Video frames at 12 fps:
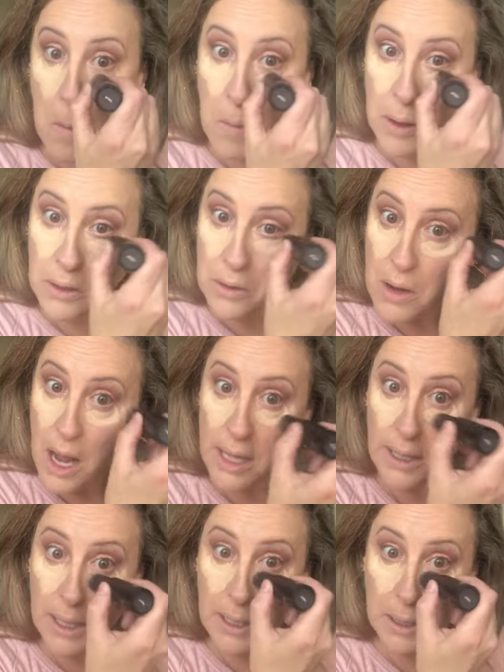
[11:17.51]
When you
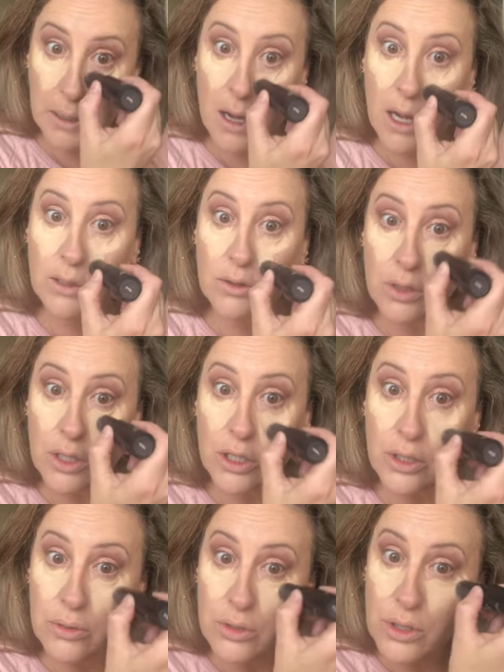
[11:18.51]
highlight and contour,
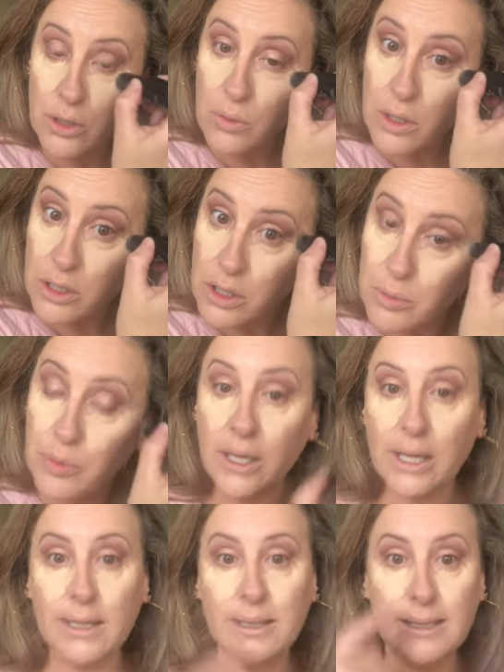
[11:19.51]
you do want to
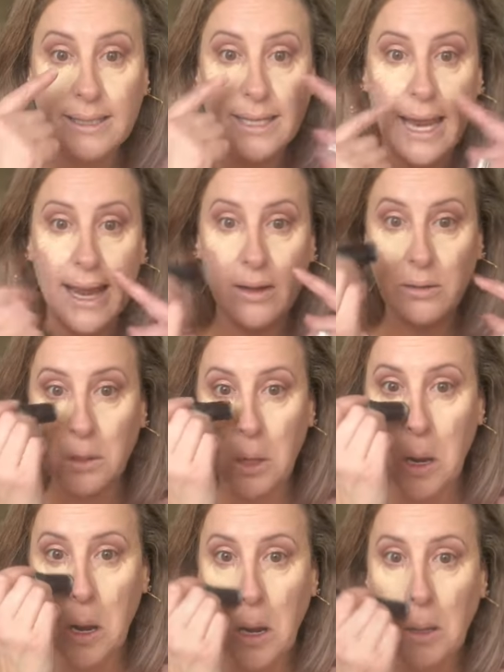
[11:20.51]
bring it down.
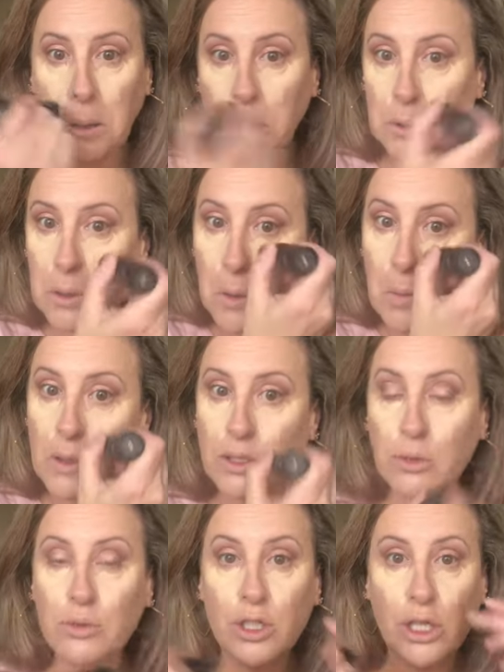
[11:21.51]
You don't want
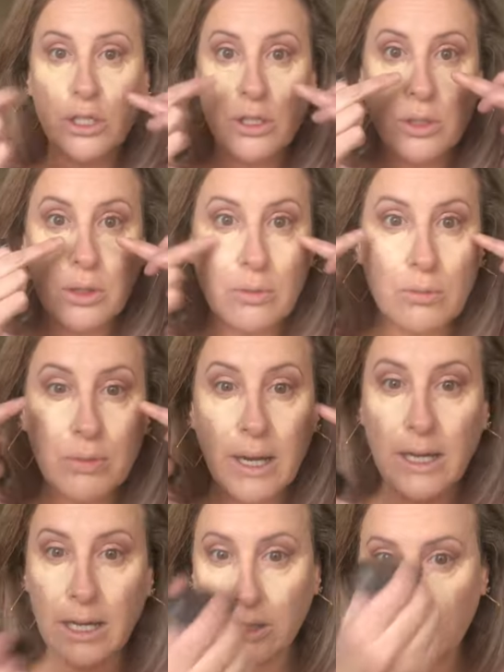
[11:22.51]
to just do it
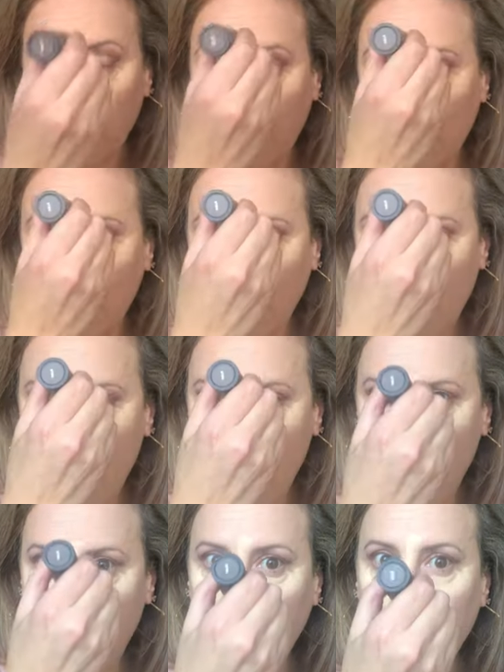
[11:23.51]
right underneath your
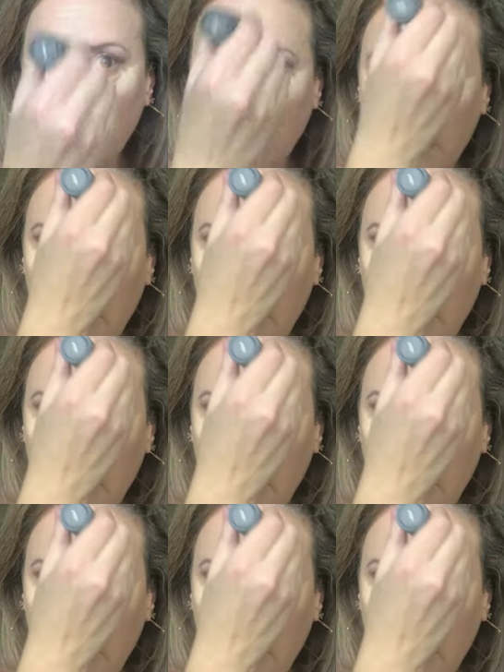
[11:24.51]
eyes.